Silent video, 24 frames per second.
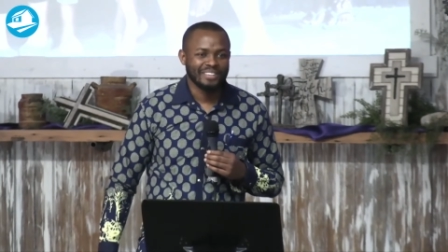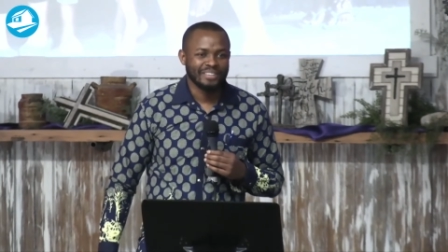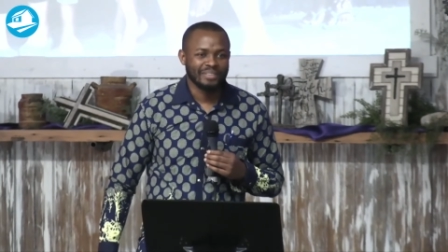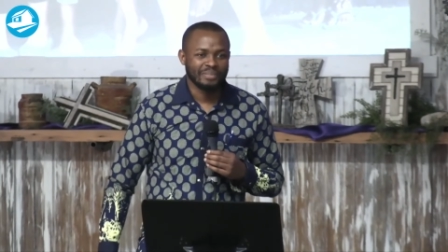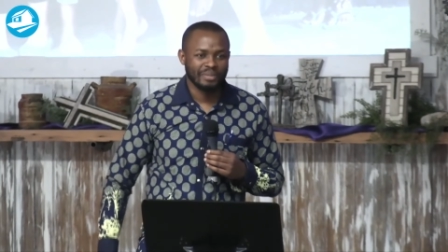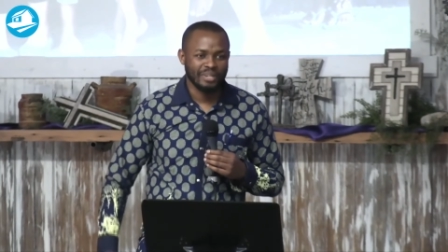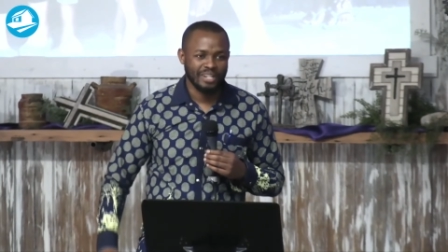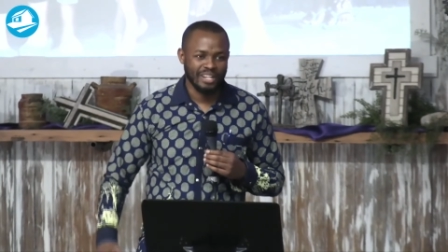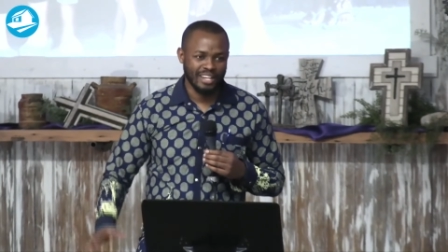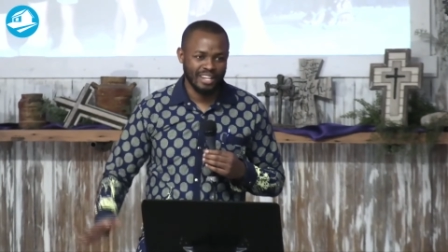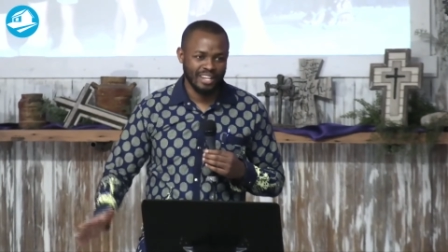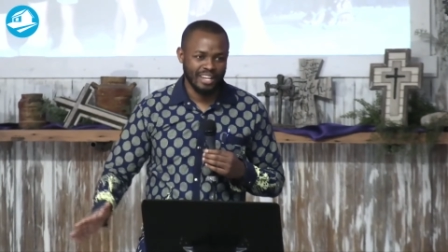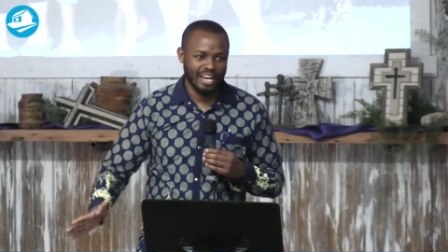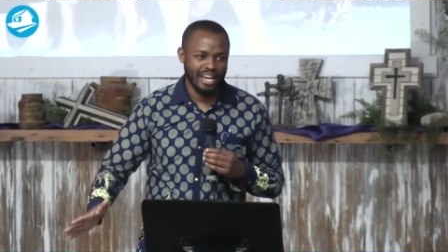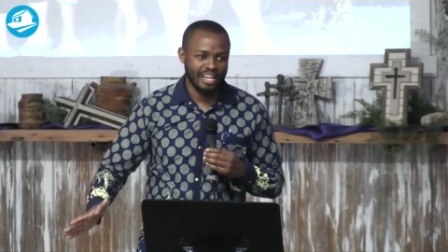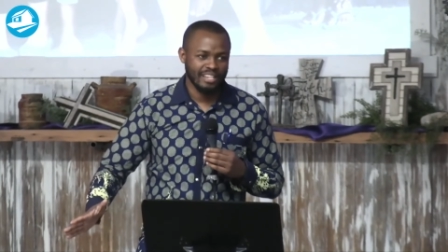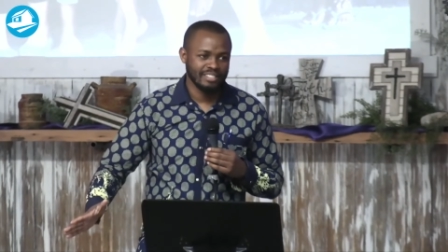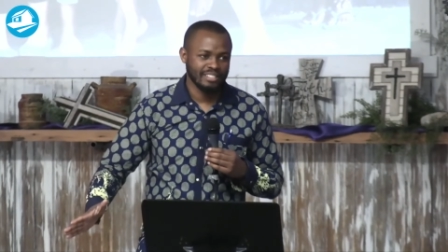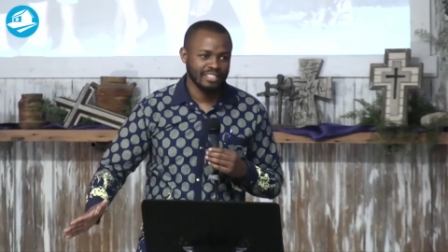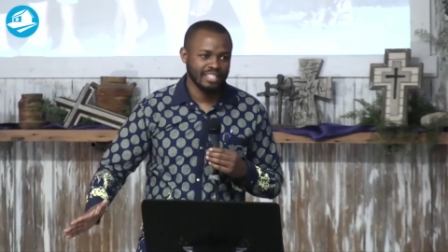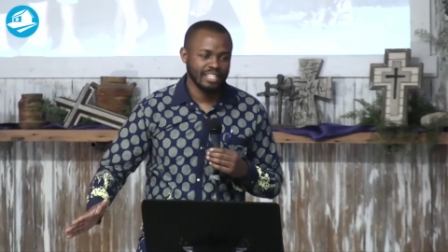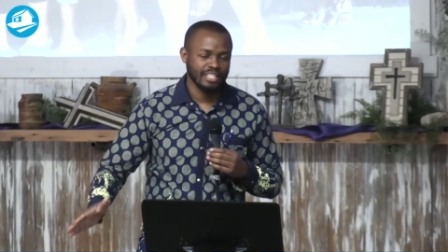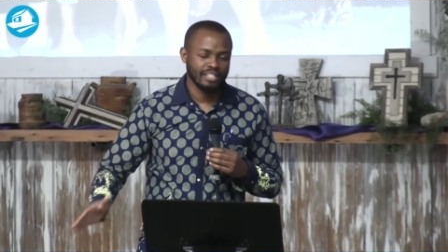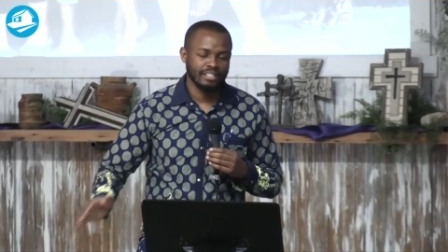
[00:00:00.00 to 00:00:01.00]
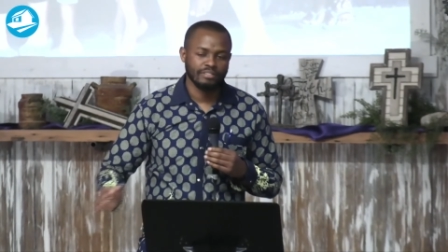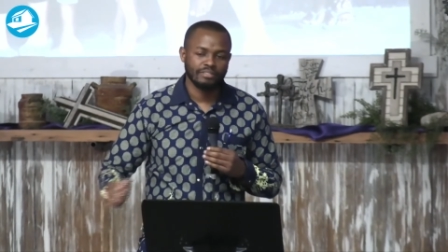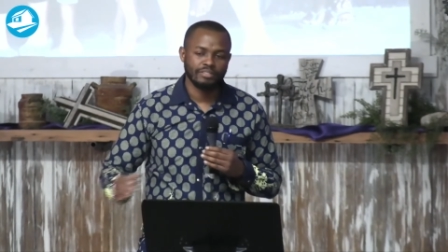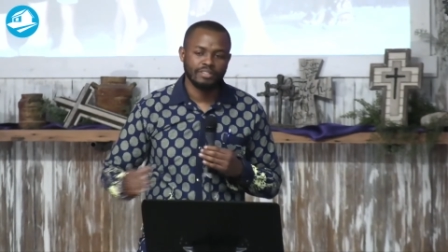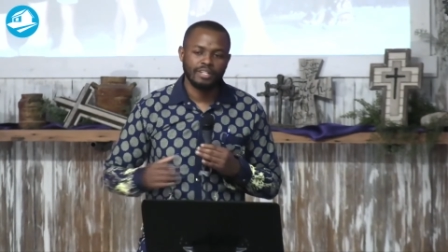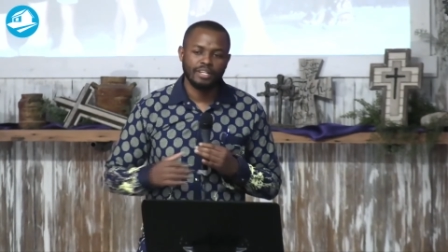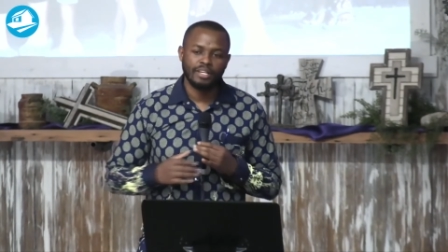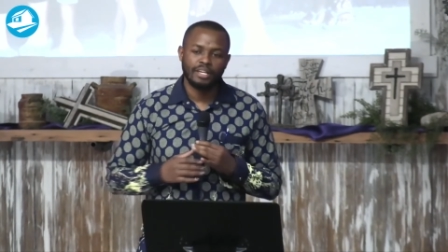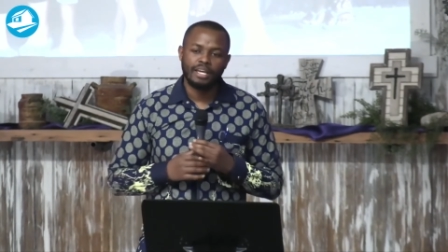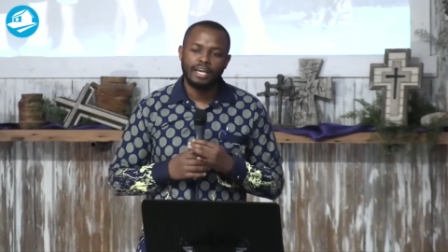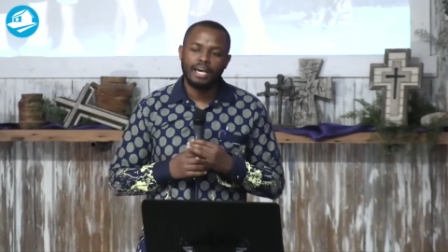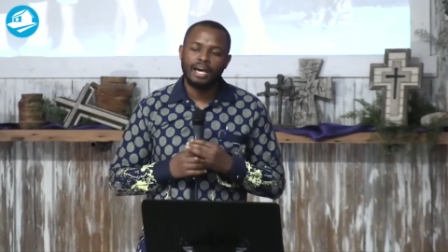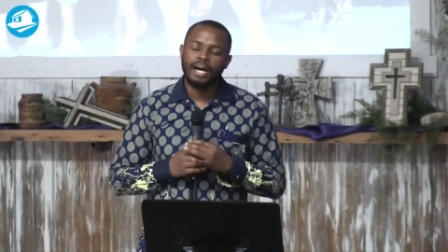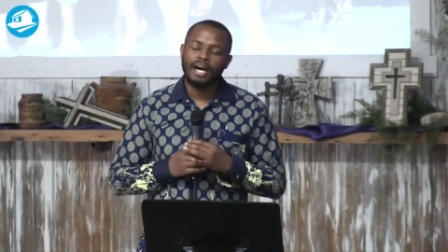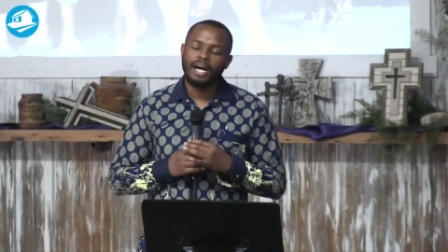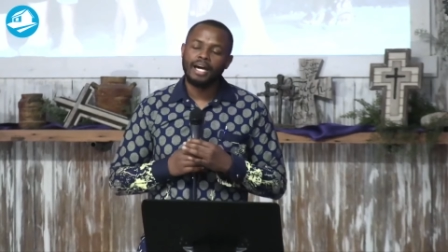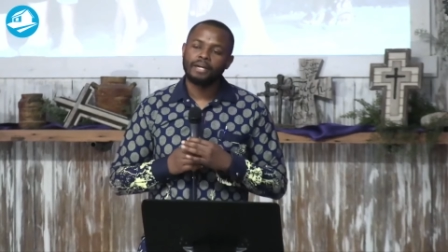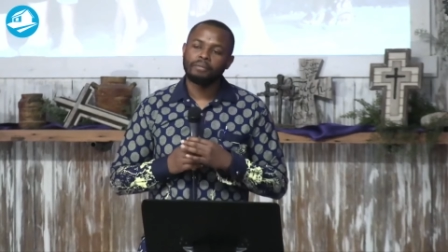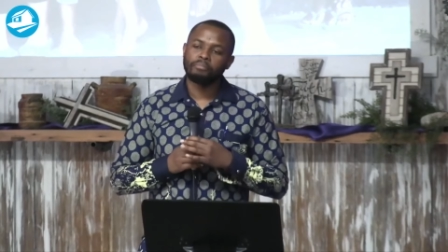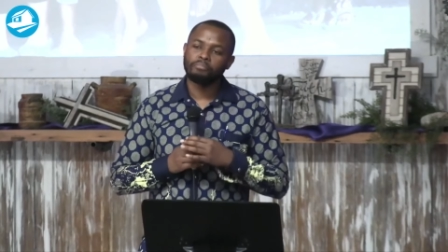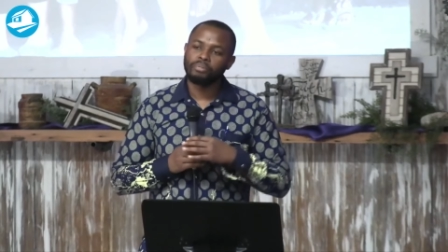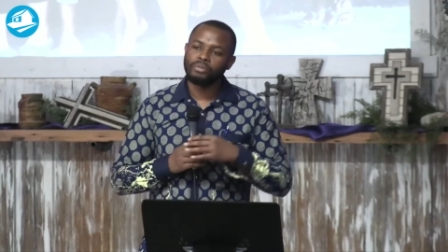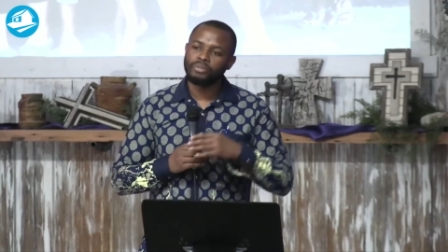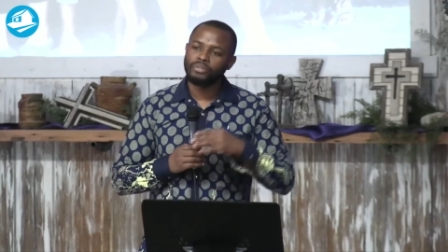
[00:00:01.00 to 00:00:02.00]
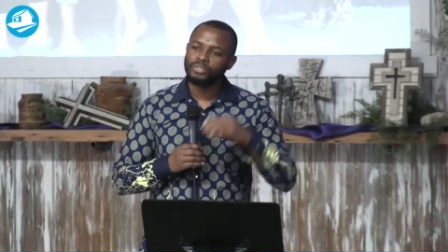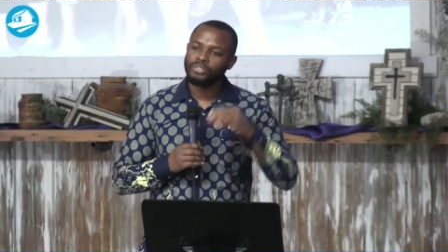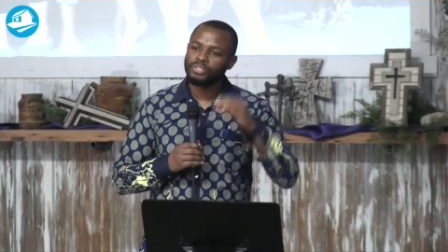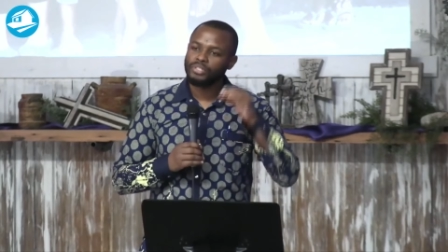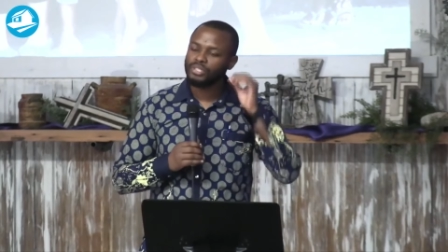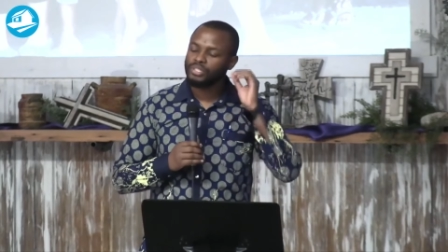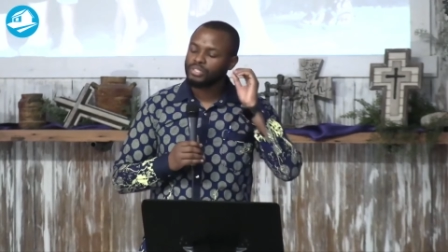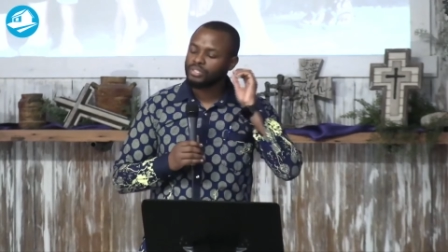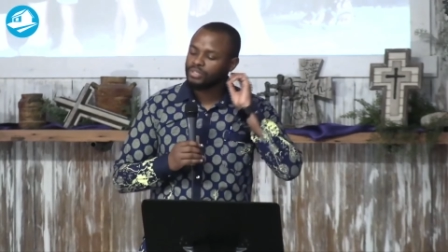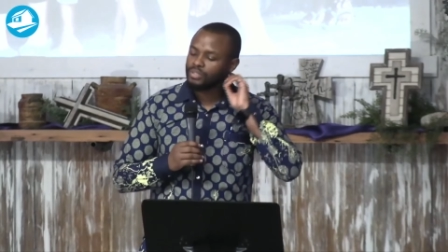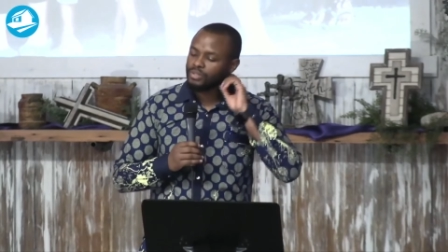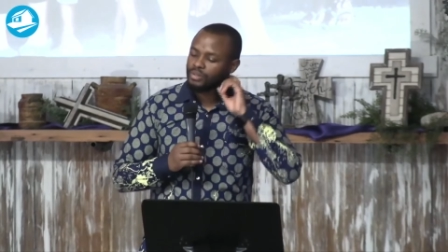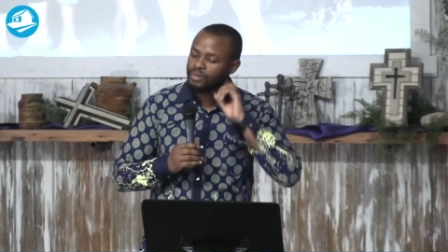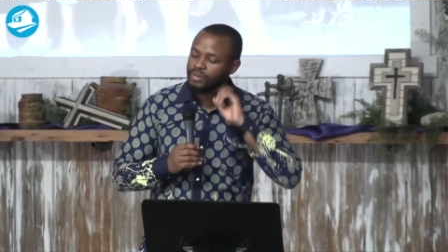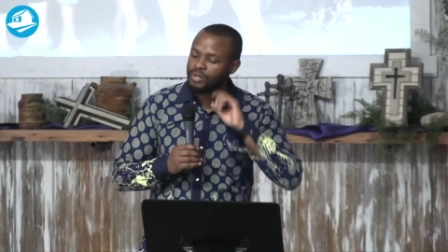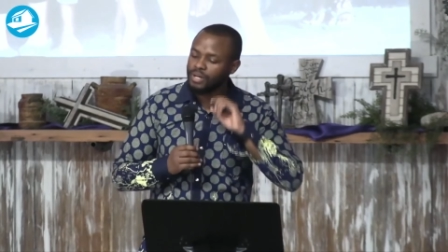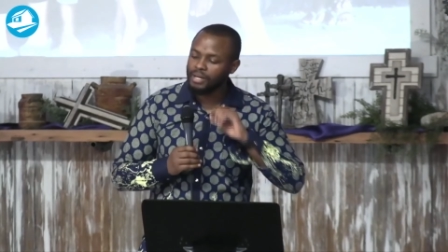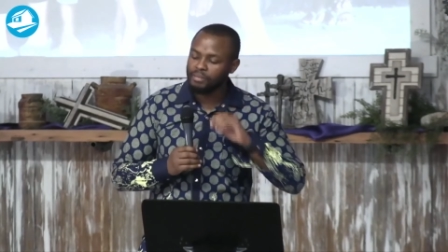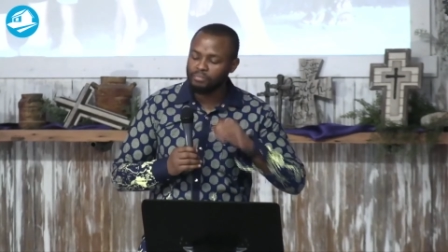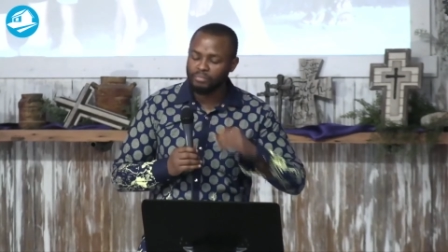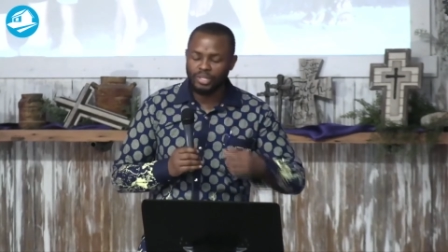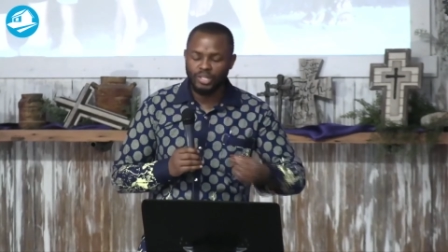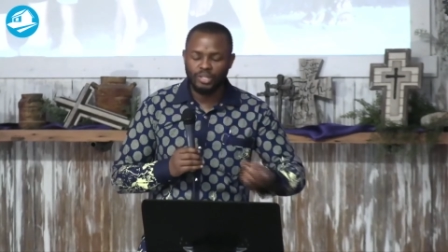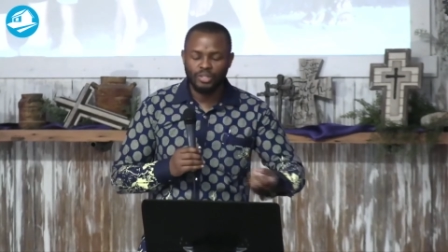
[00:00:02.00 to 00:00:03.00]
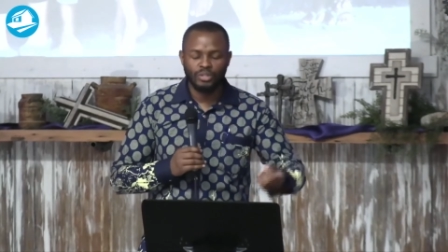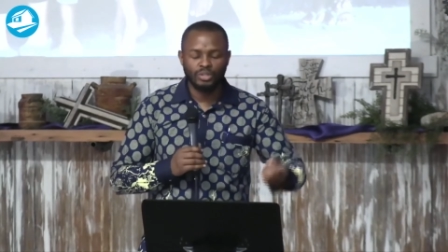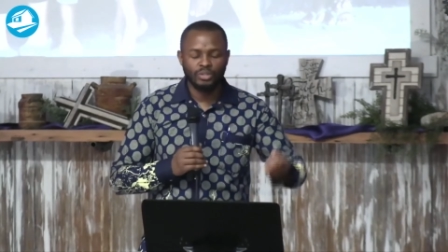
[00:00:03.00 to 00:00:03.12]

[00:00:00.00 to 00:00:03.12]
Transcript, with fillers: when I got saved. I pushed her so hard, middle.